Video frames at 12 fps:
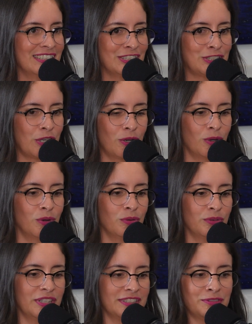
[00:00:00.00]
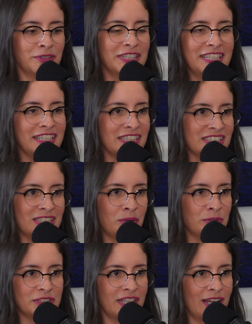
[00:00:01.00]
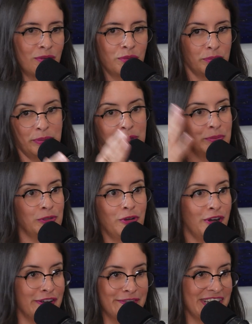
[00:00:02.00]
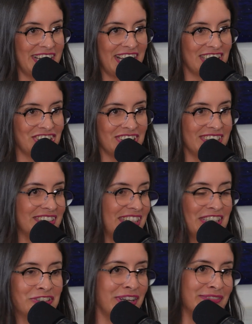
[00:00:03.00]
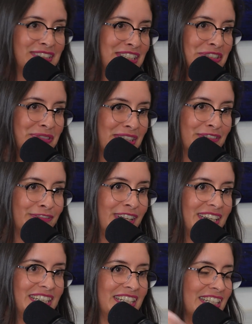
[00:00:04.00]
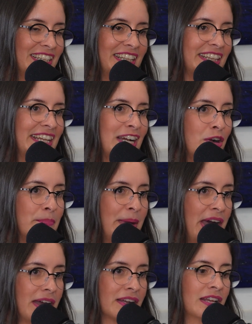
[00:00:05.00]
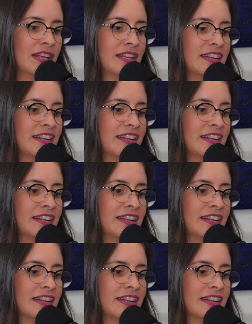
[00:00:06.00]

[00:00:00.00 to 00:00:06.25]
So it's really in the summertime when people go on vacation, they don't have to deal with the flooding, and then they come back.